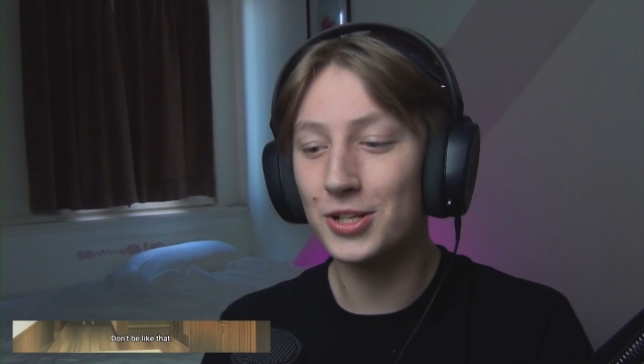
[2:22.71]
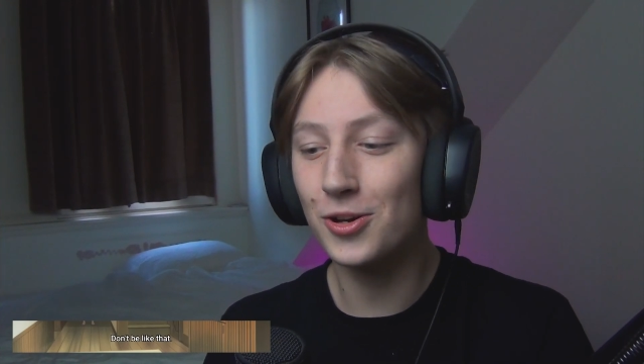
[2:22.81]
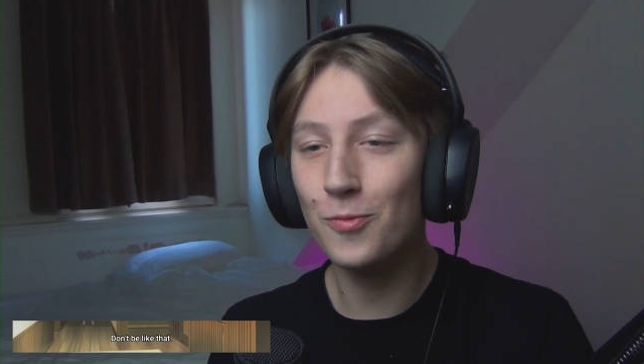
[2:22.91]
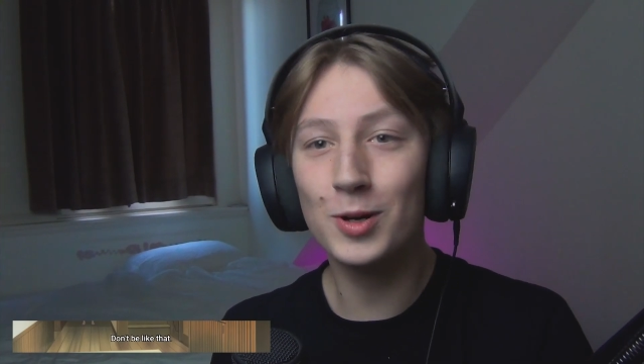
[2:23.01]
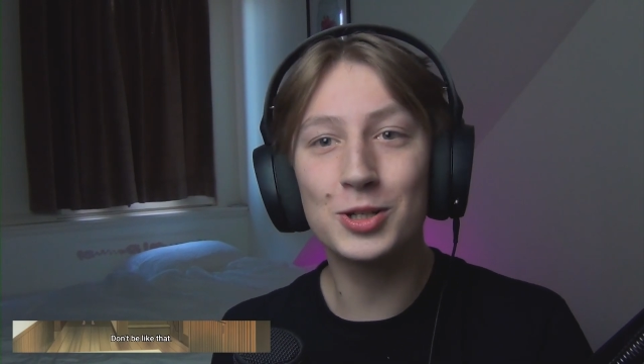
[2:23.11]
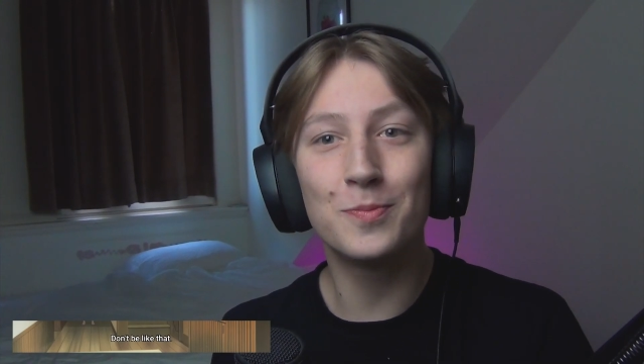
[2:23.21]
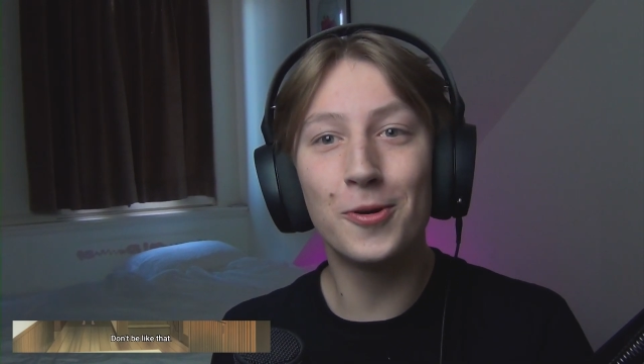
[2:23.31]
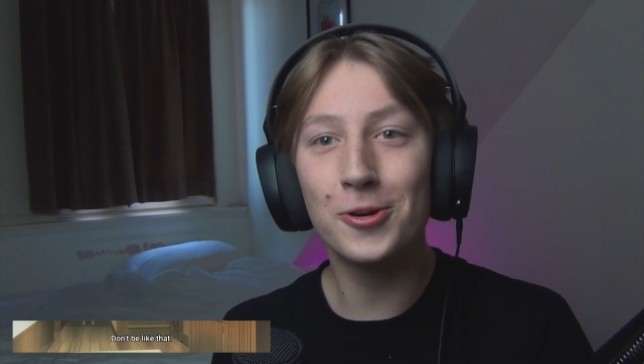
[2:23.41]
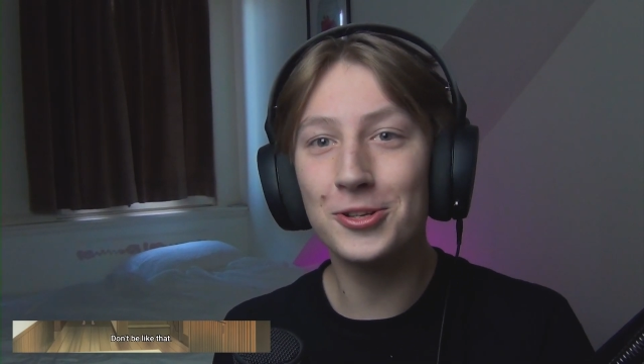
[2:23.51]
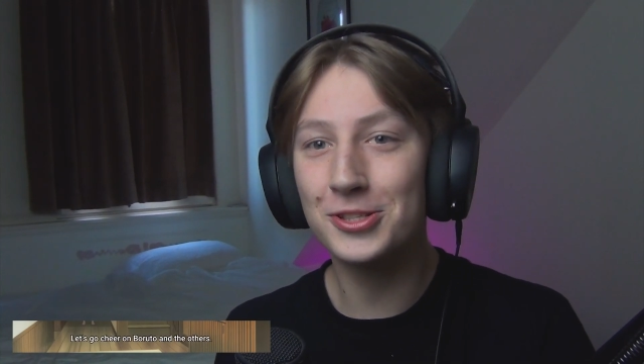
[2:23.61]
come watch
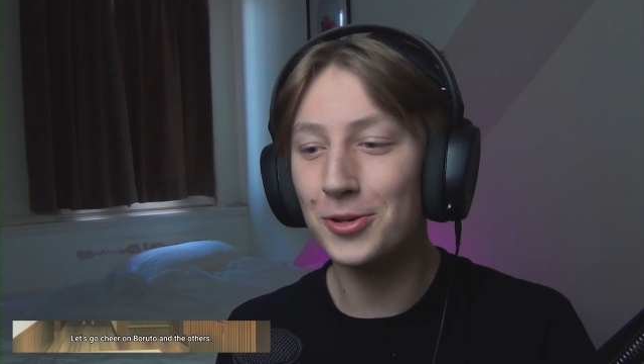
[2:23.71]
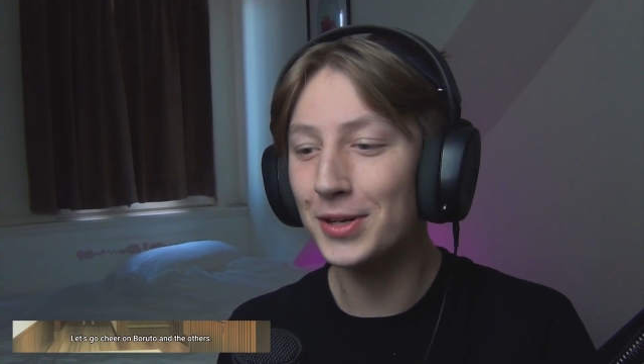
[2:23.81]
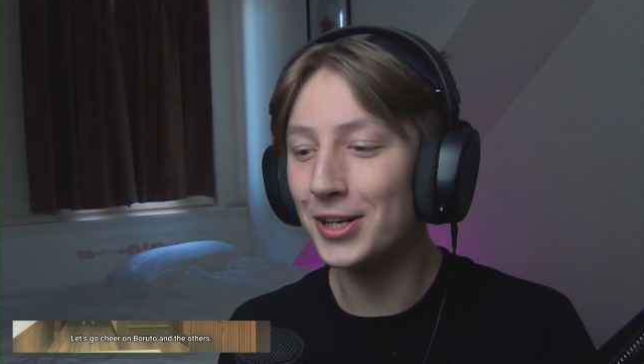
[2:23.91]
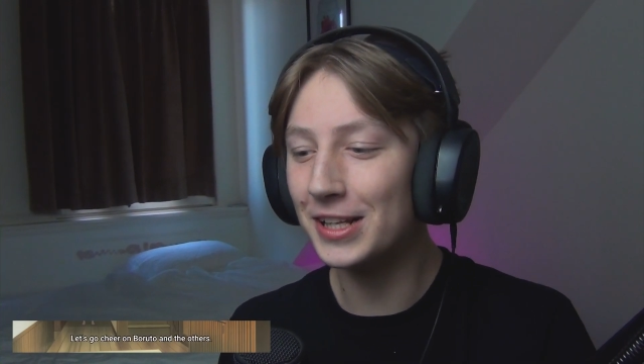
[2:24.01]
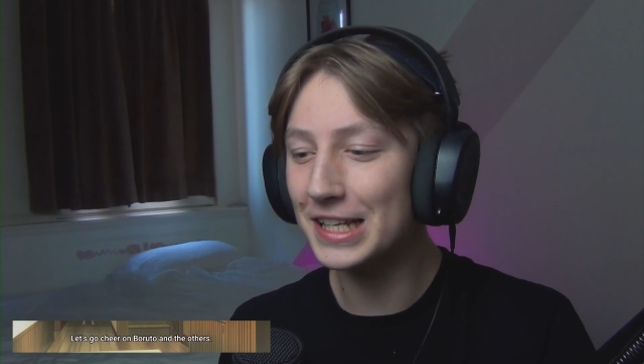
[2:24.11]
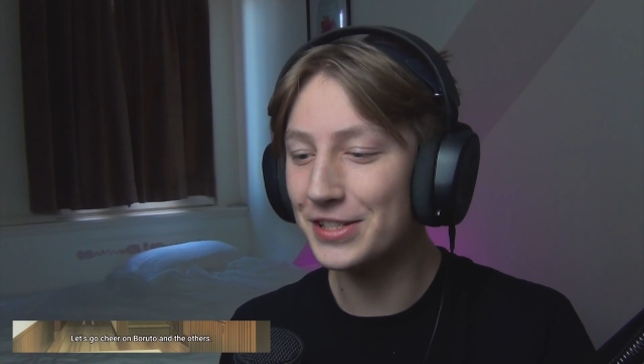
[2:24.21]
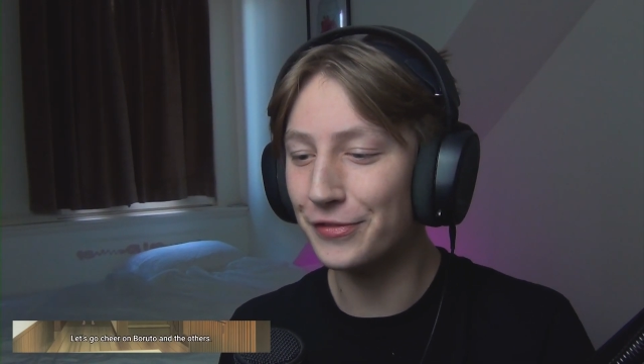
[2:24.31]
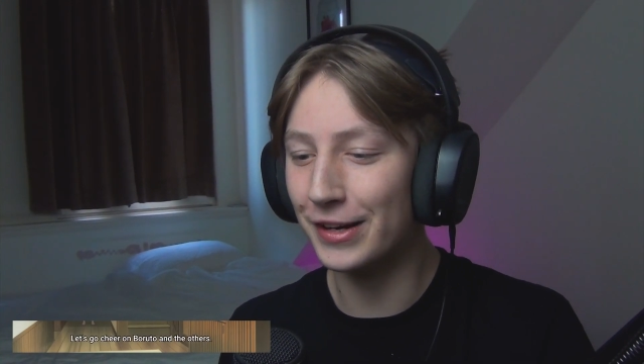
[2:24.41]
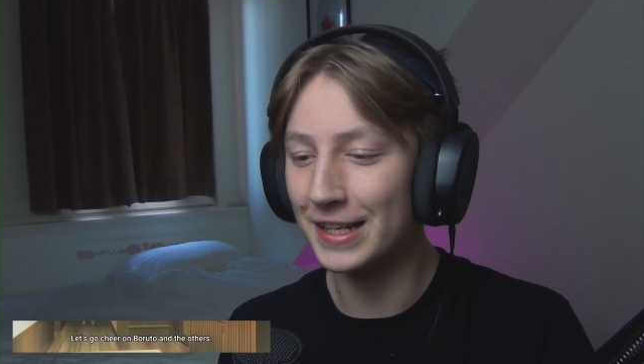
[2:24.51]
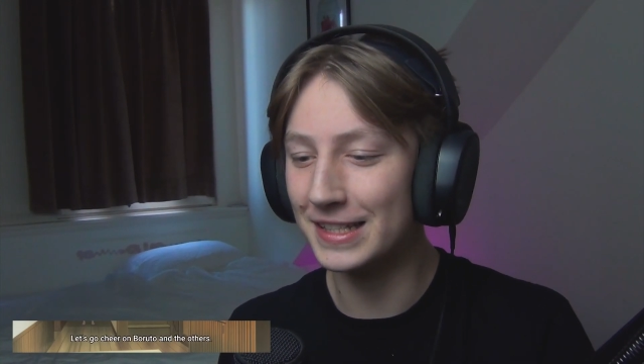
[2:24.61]
Boruto and all his
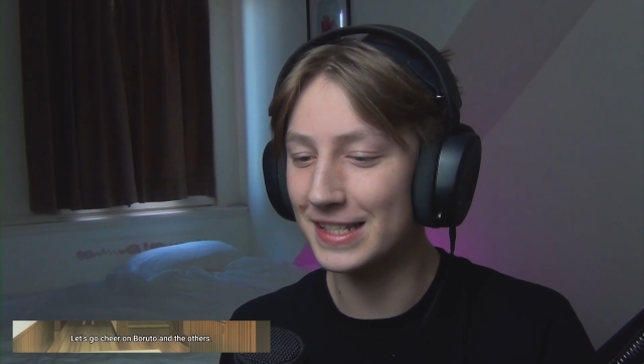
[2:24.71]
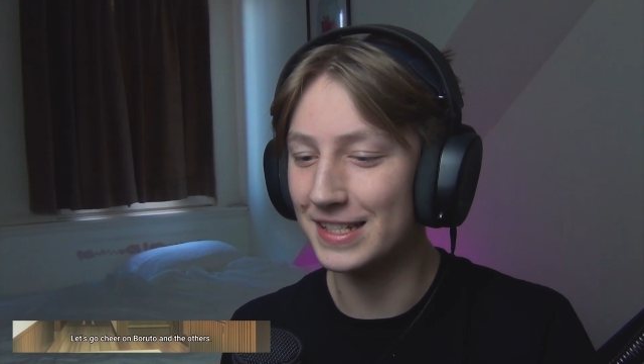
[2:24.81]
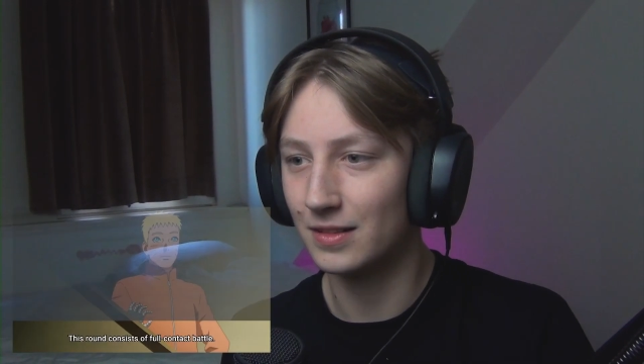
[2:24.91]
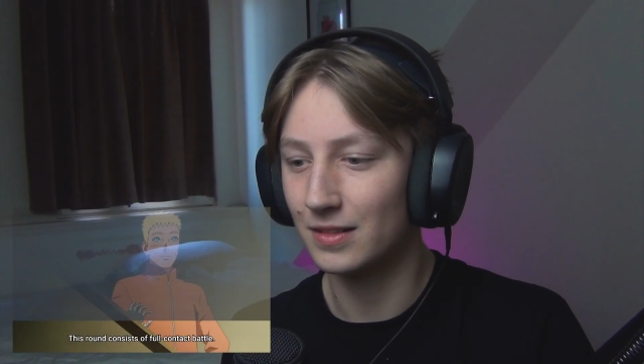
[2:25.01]
friends.